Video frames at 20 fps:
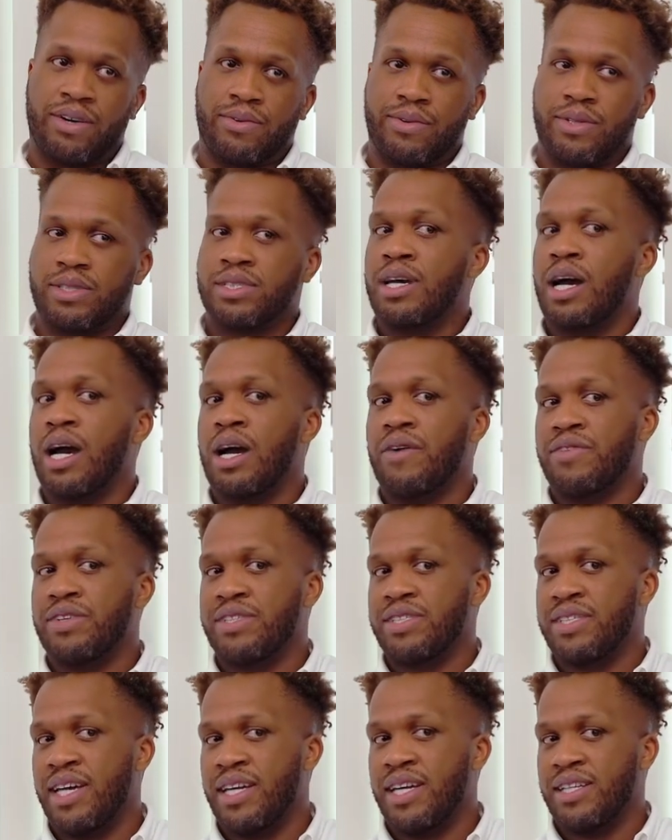It was
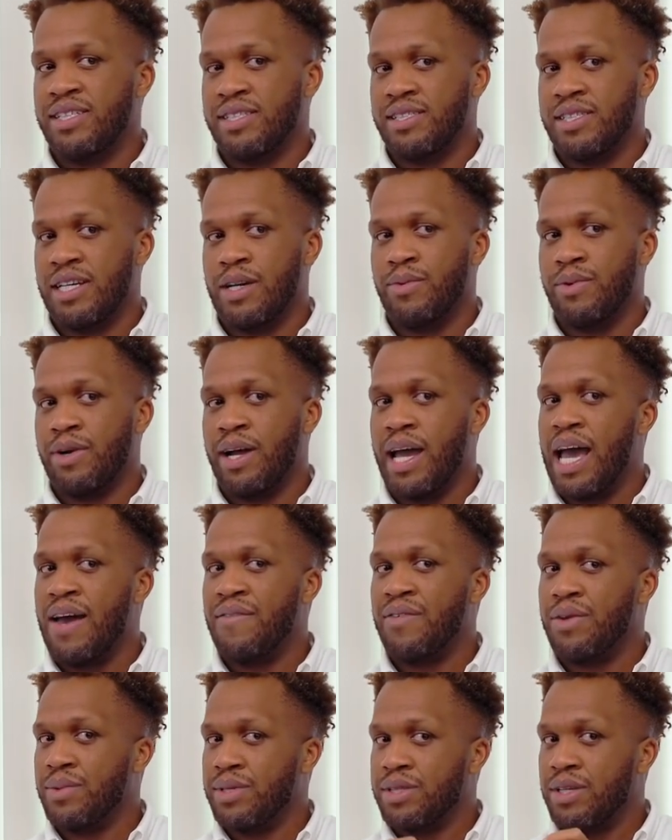conversations that we're
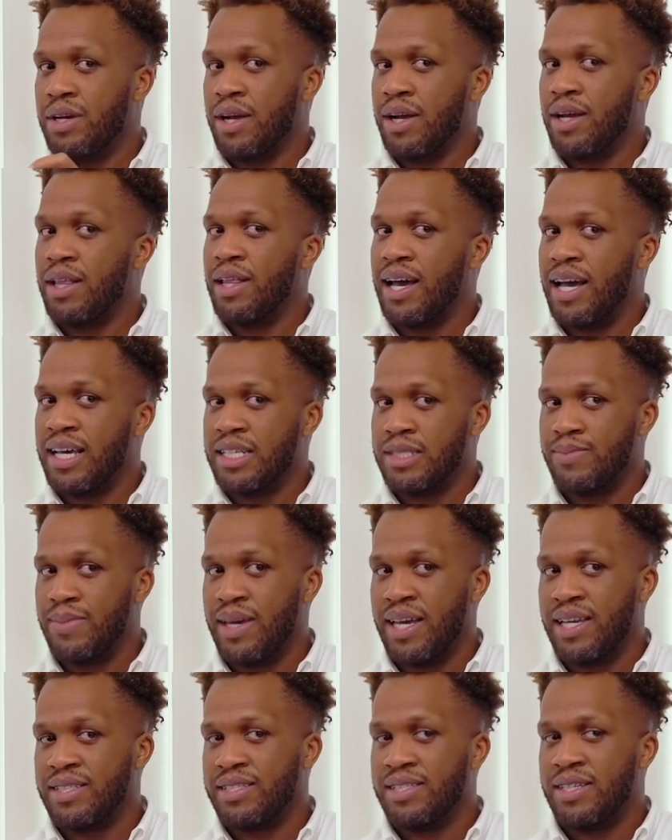having with our
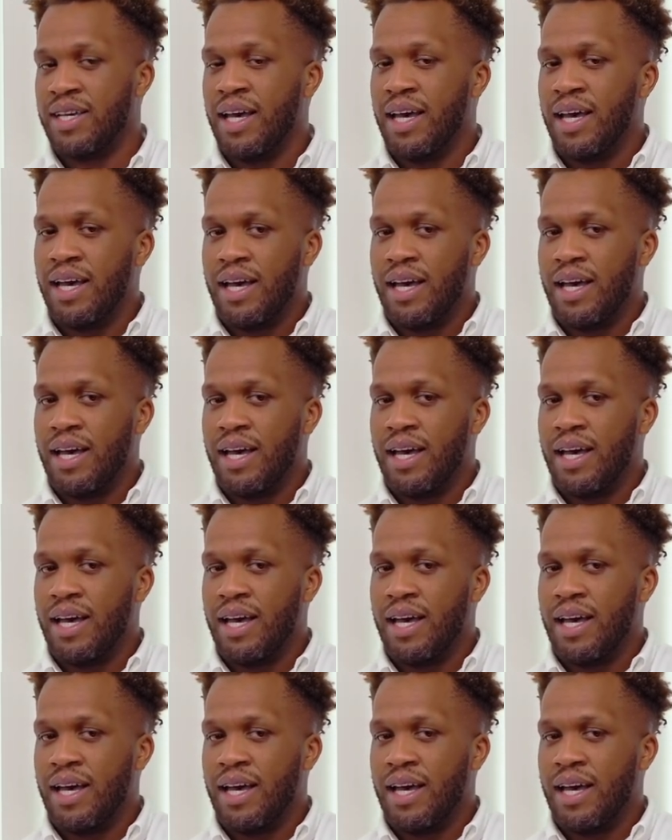classmates.